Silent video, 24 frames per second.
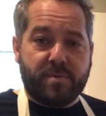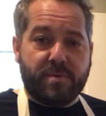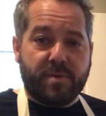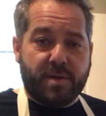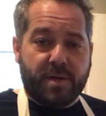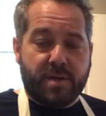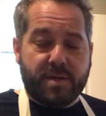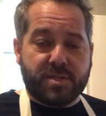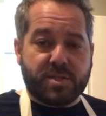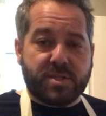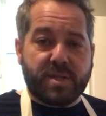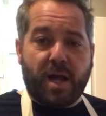
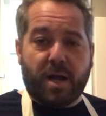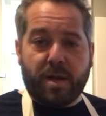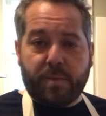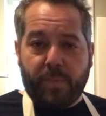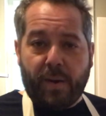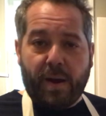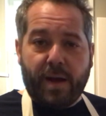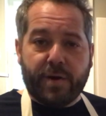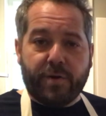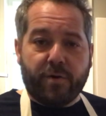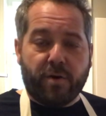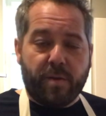a stock
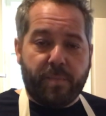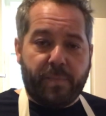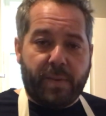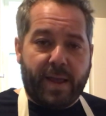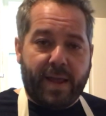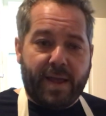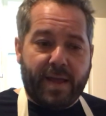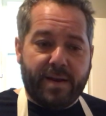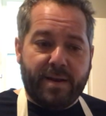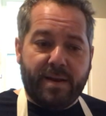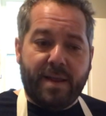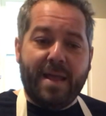pot or a
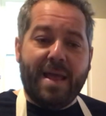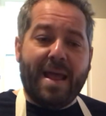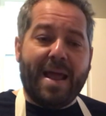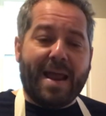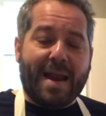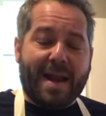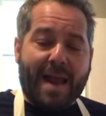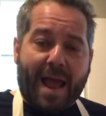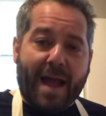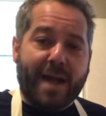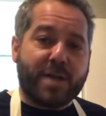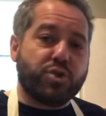pan
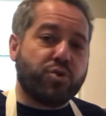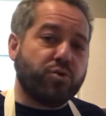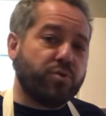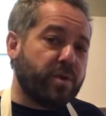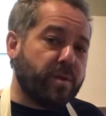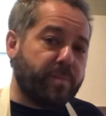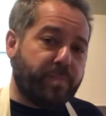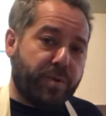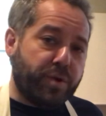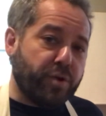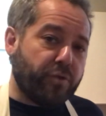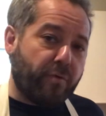and actually
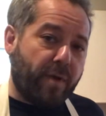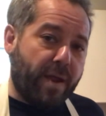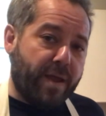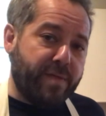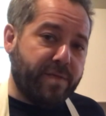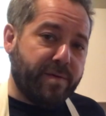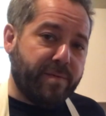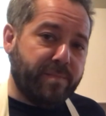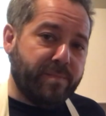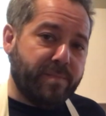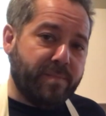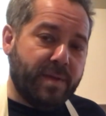puree
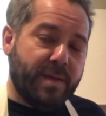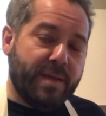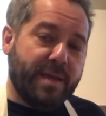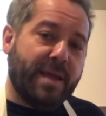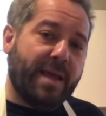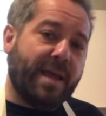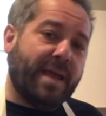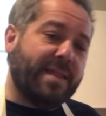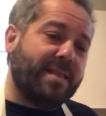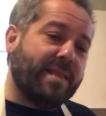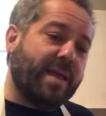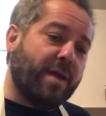them,
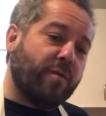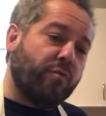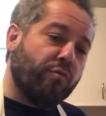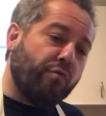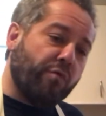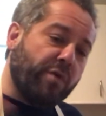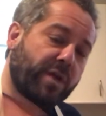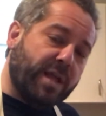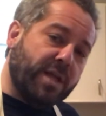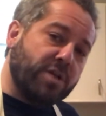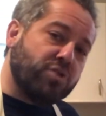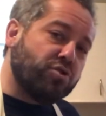and then
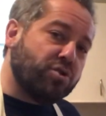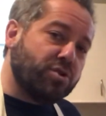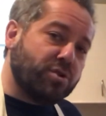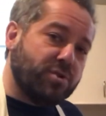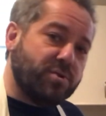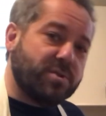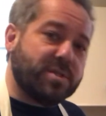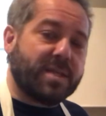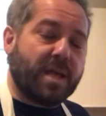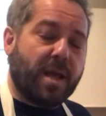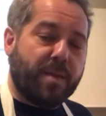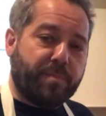
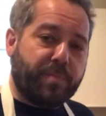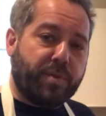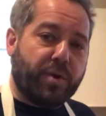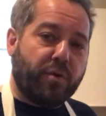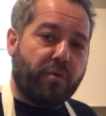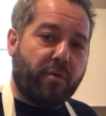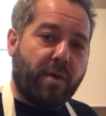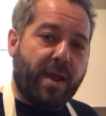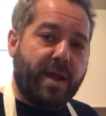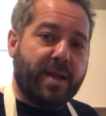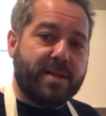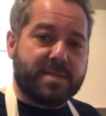reintroduce that
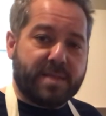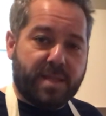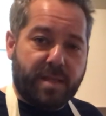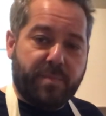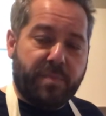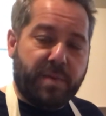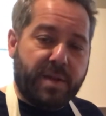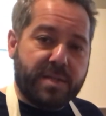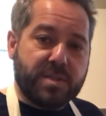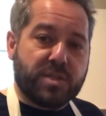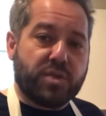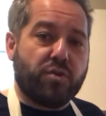puree to the
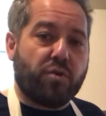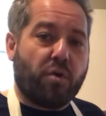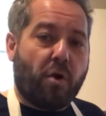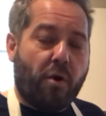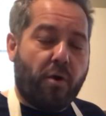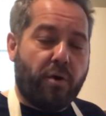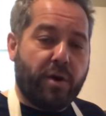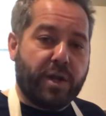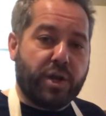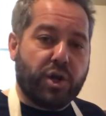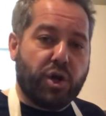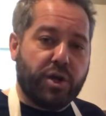beans that are
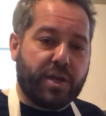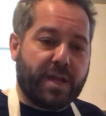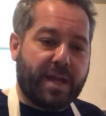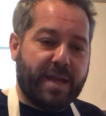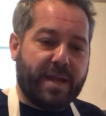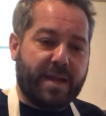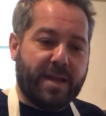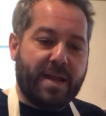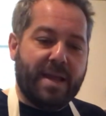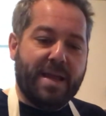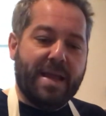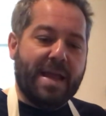already
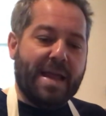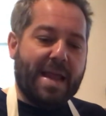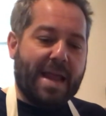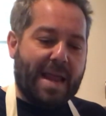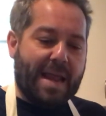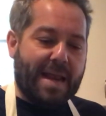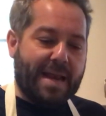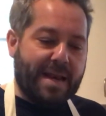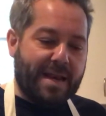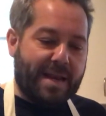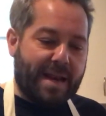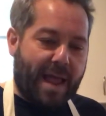cooking
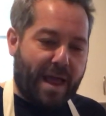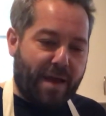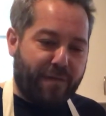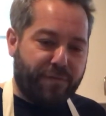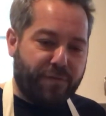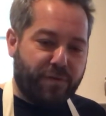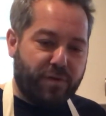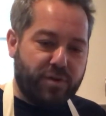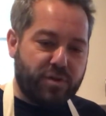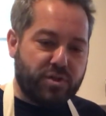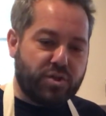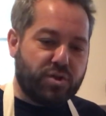in an
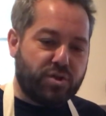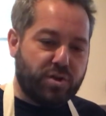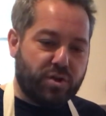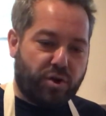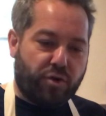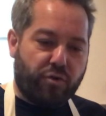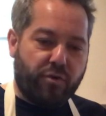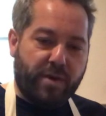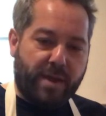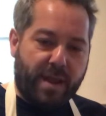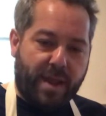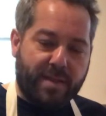effort to
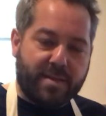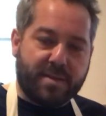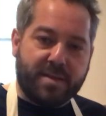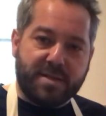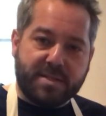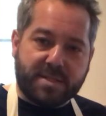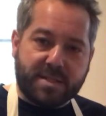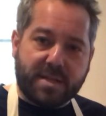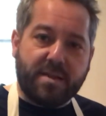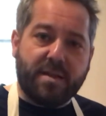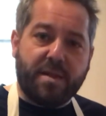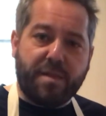create
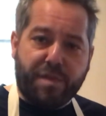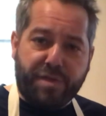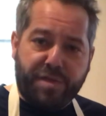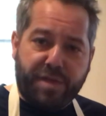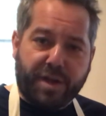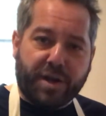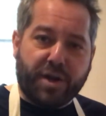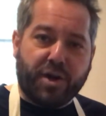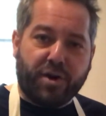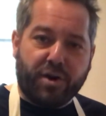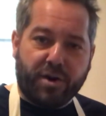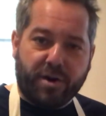this
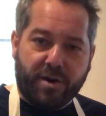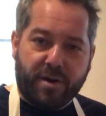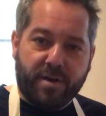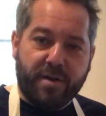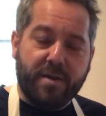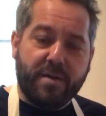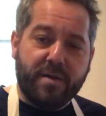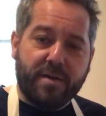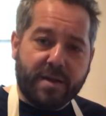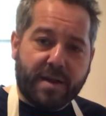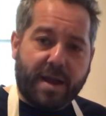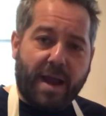thicker
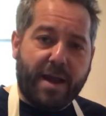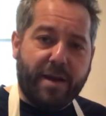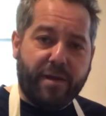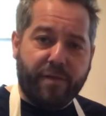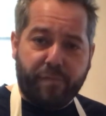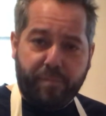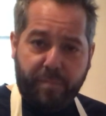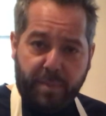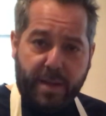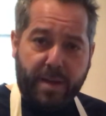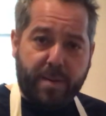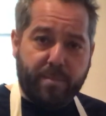kind of
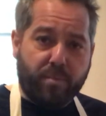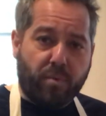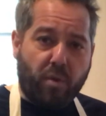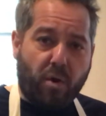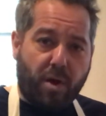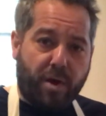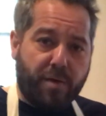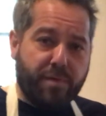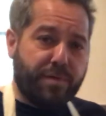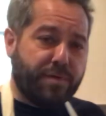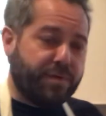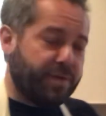bean
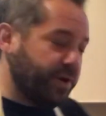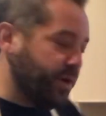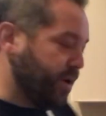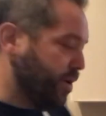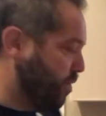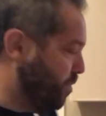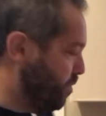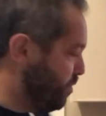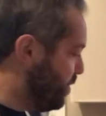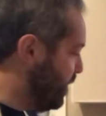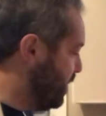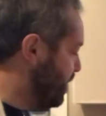broth, you know,
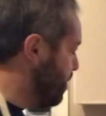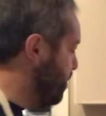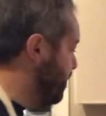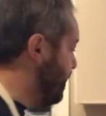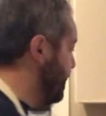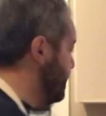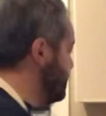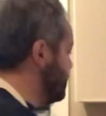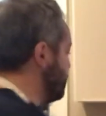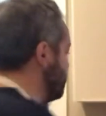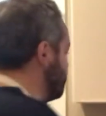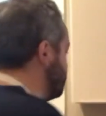that the beans are